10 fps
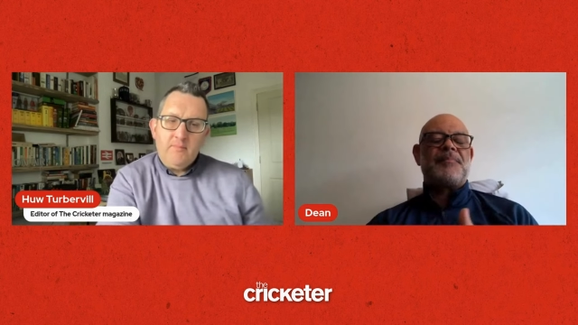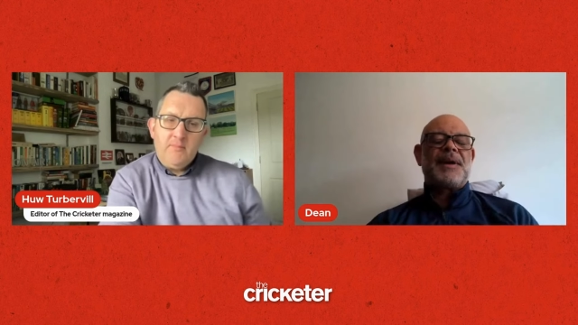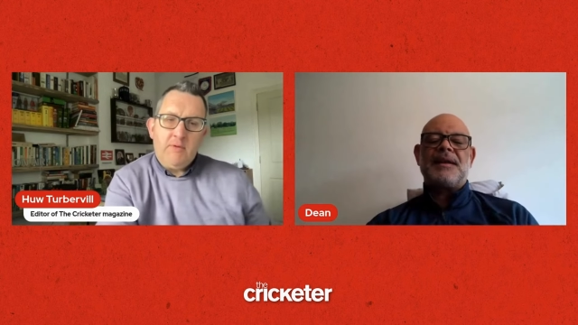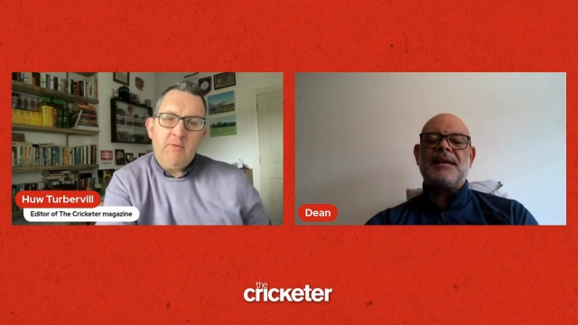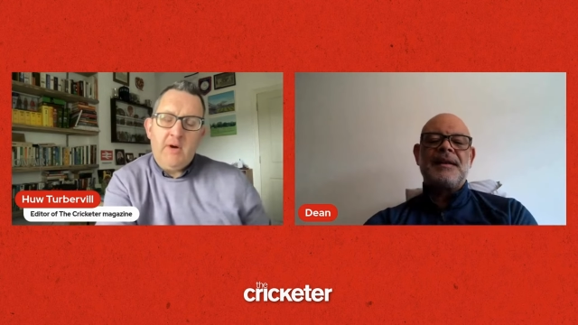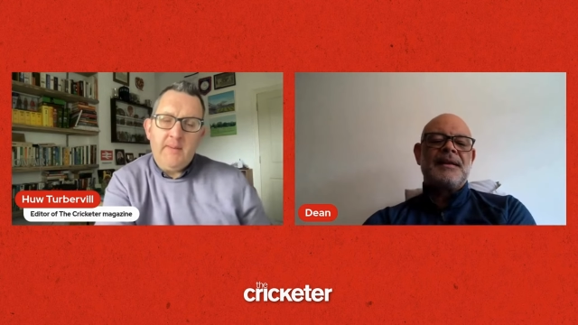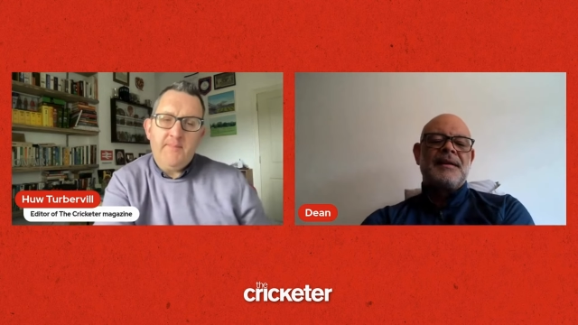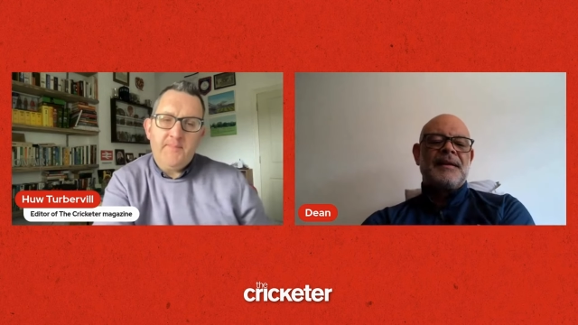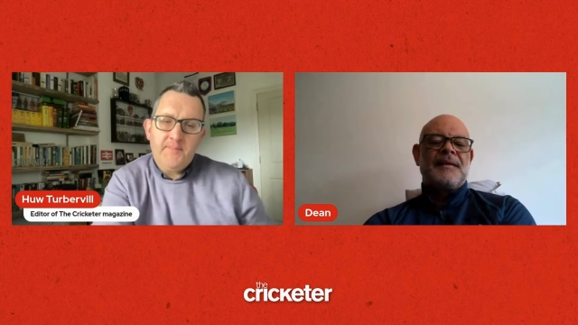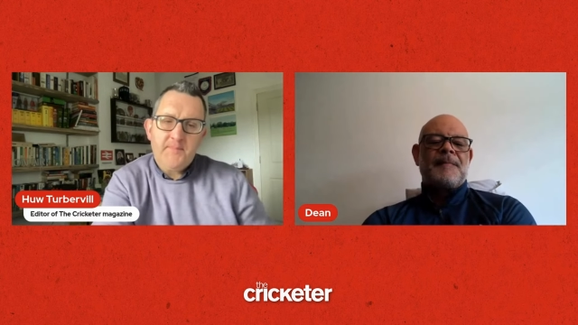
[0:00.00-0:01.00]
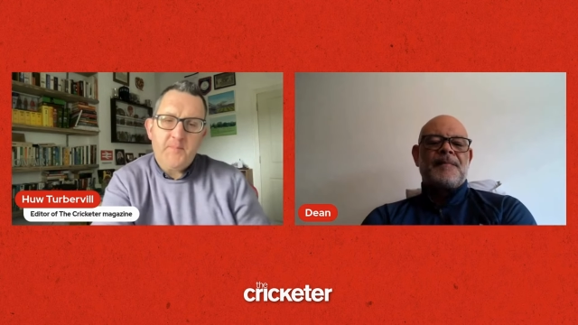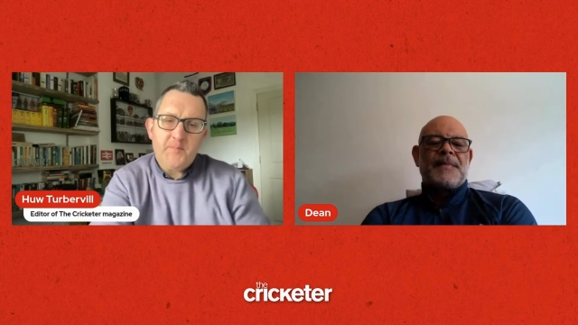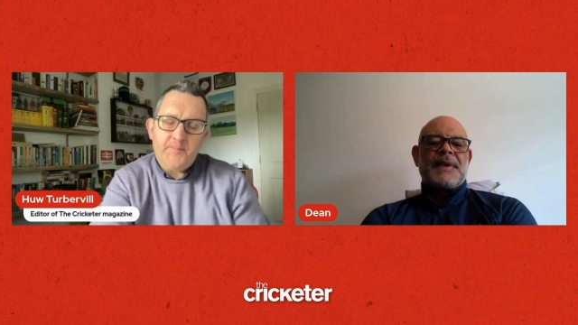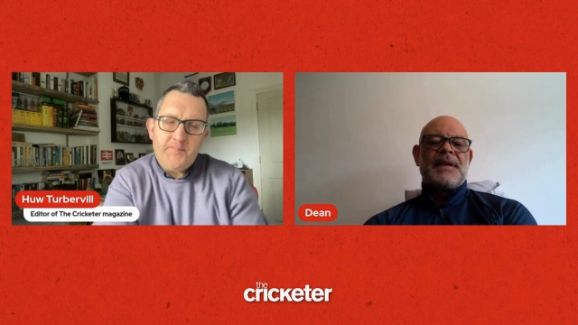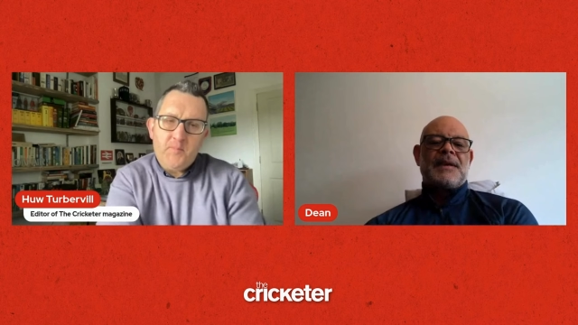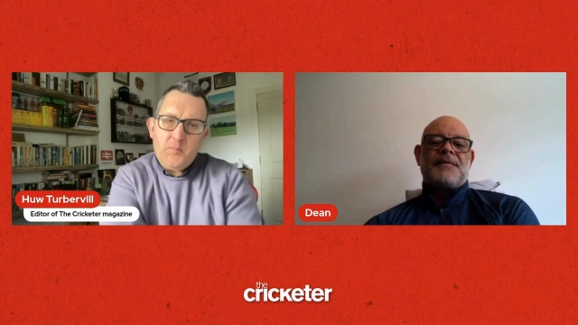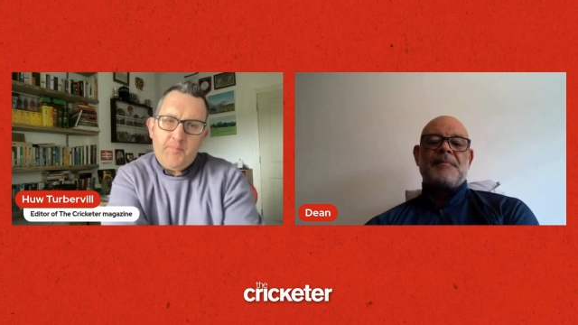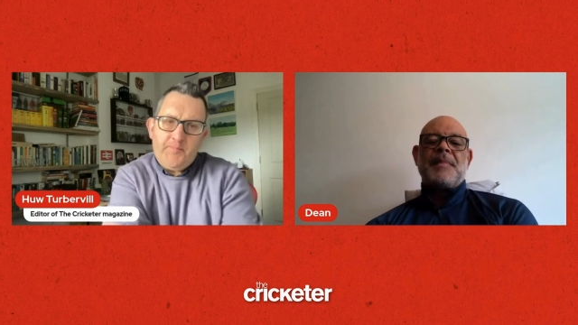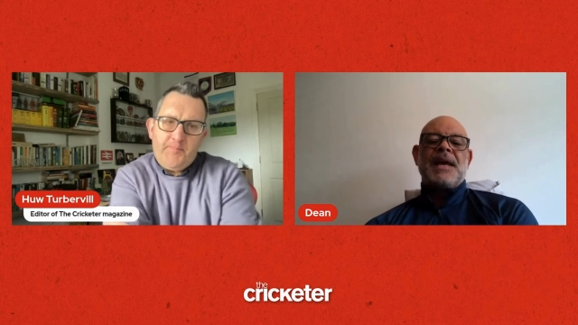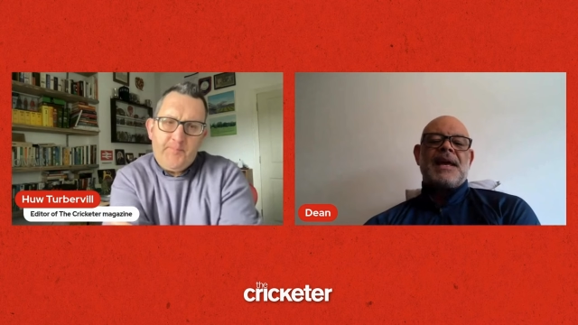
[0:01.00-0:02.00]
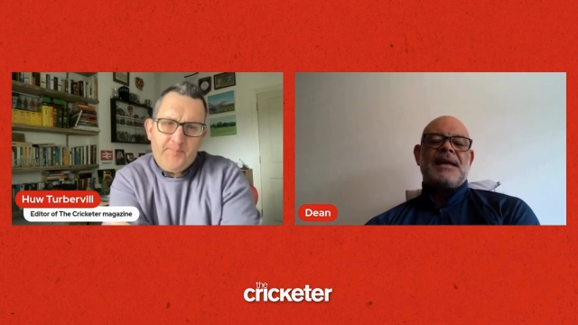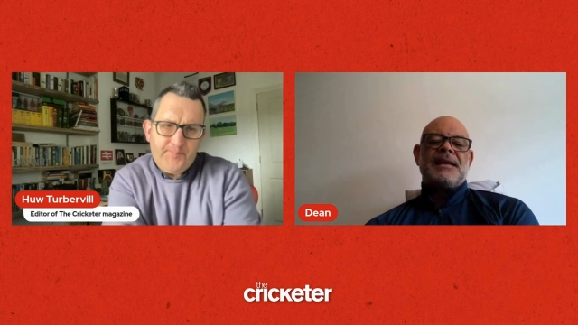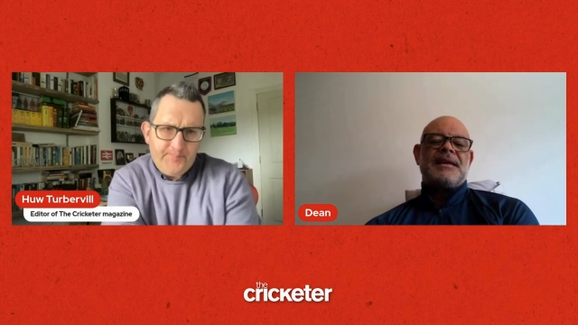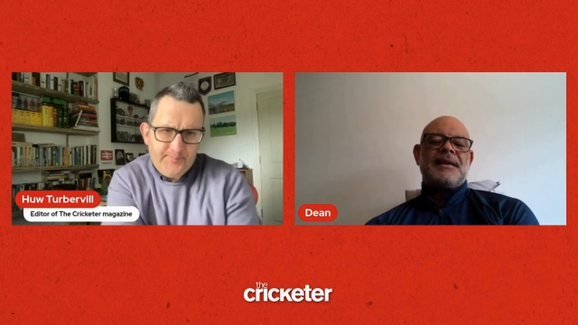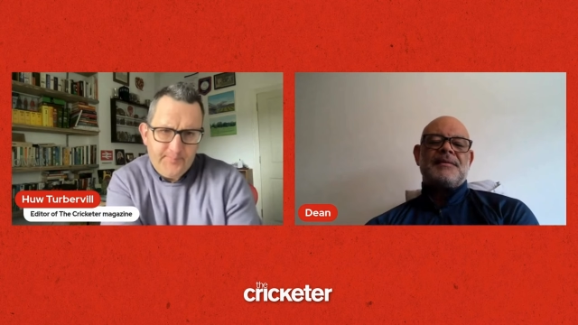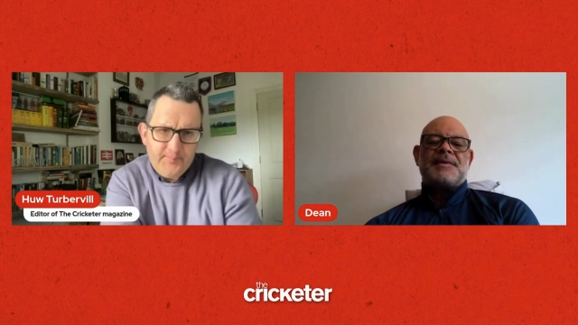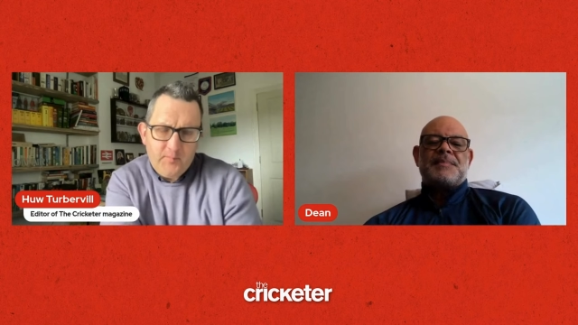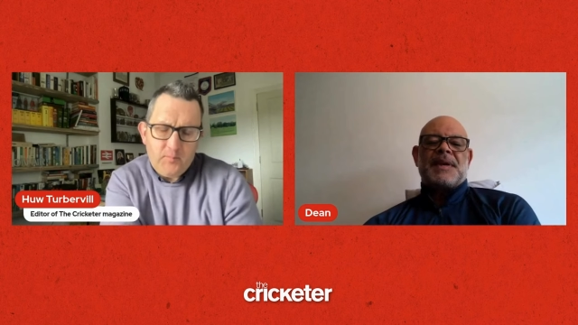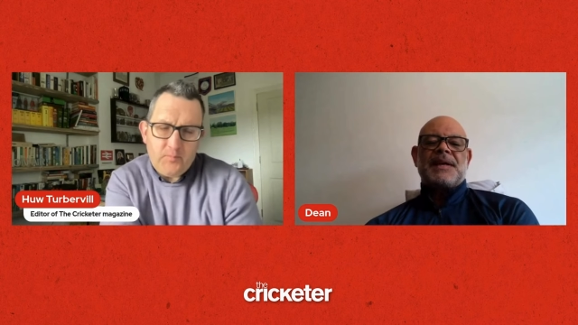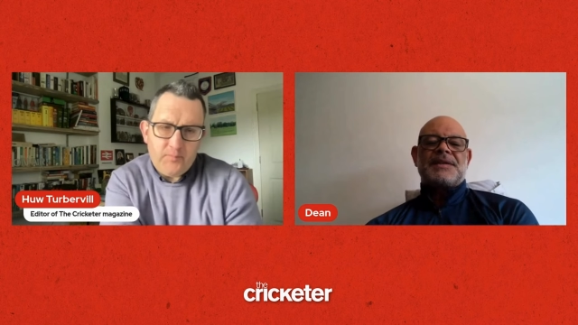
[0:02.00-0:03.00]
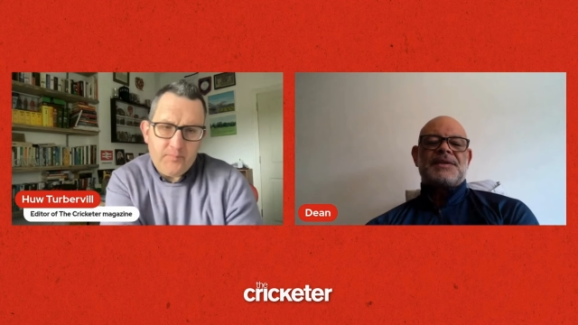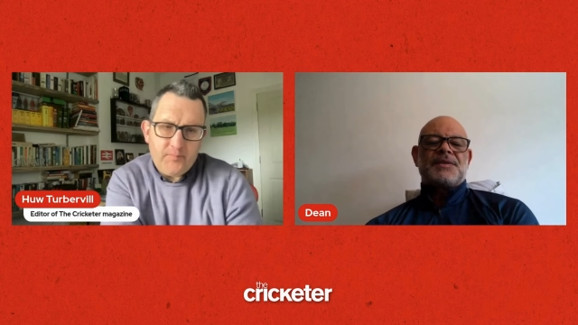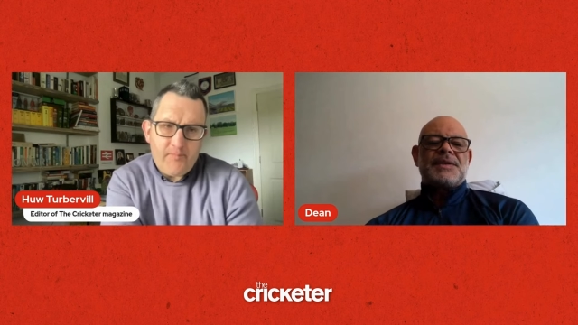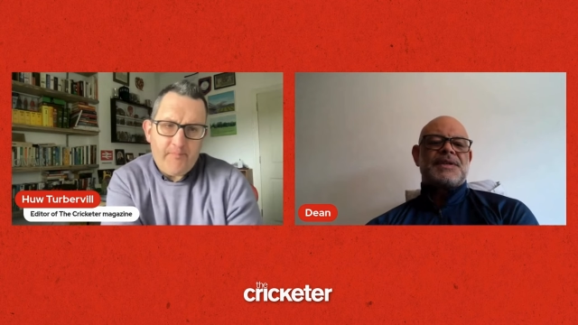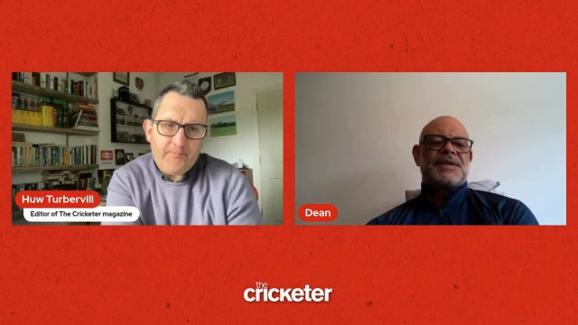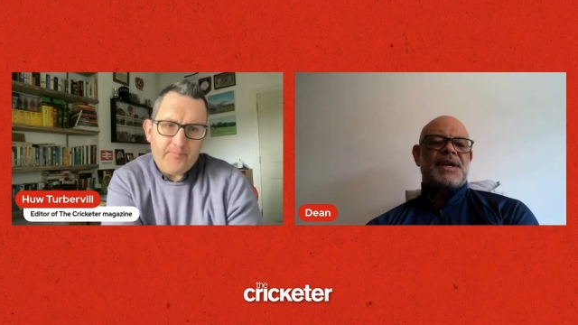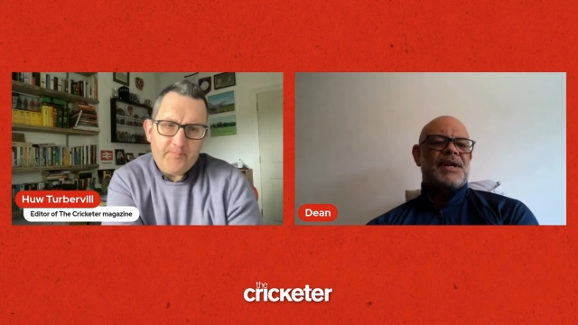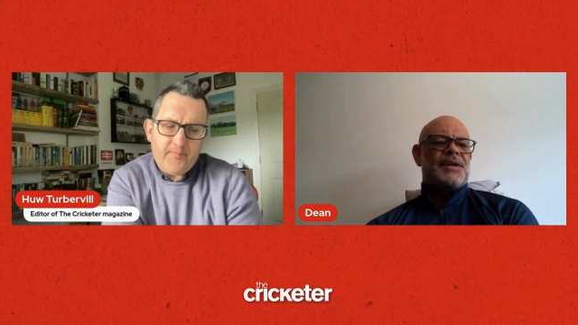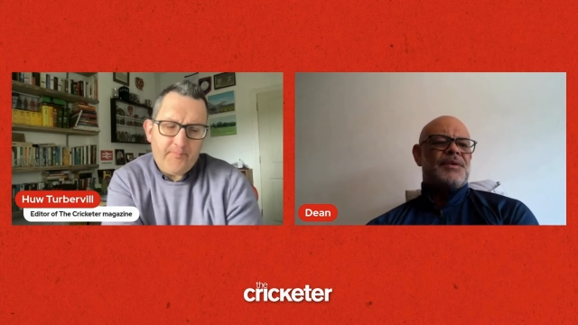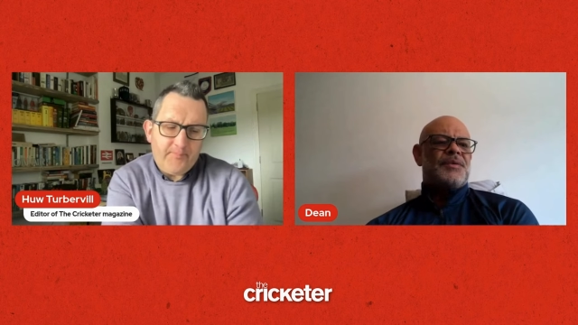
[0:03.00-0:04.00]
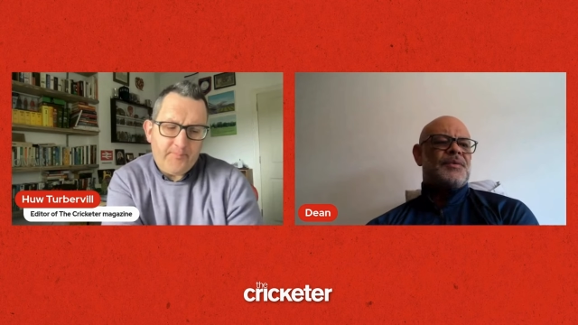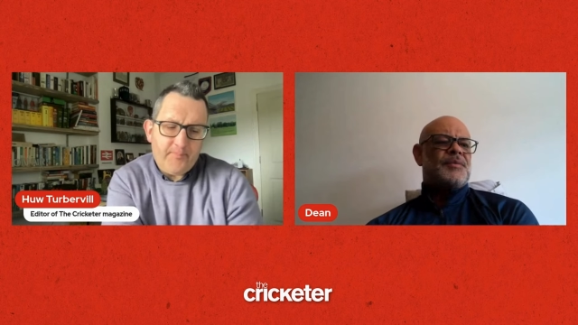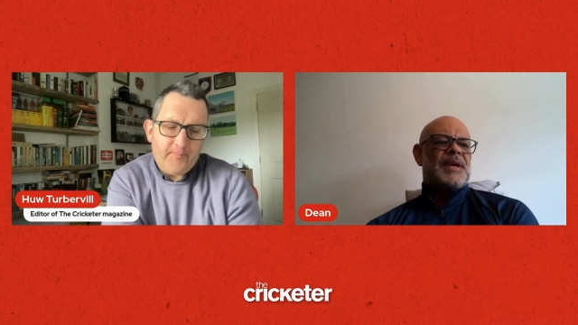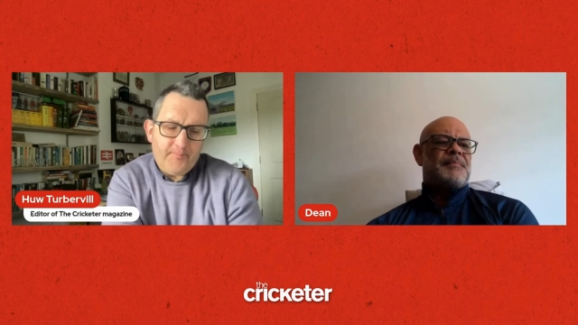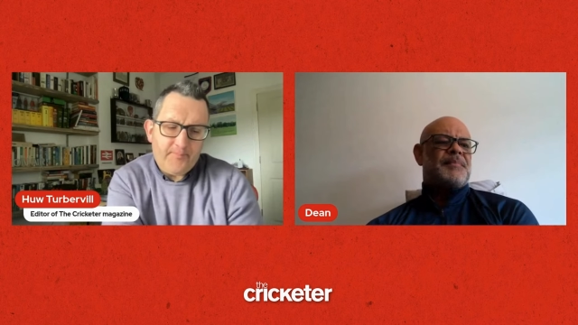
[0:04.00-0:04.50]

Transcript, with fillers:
Speaker 1: But right you know, for me, it was players' choice. So we had